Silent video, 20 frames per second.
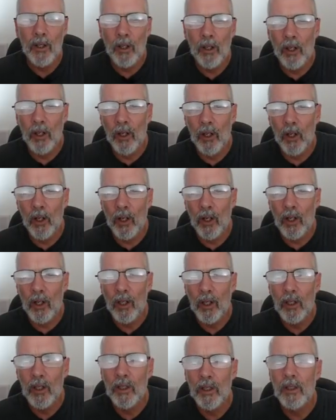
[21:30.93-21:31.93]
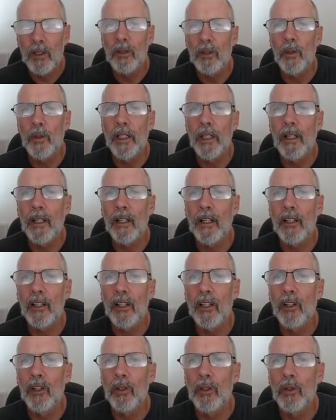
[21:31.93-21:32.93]
or we can
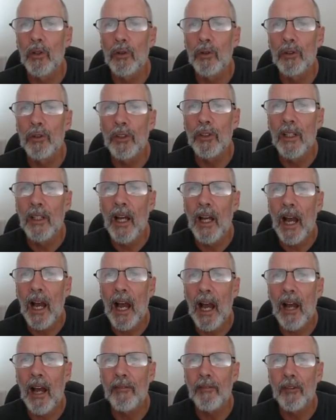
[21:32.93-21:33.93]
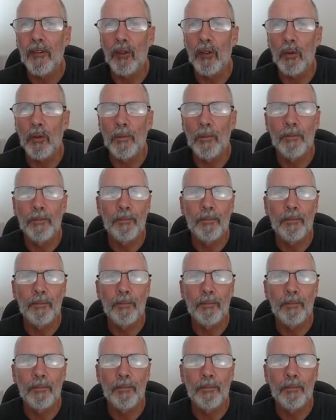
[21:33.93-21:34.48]
use have to.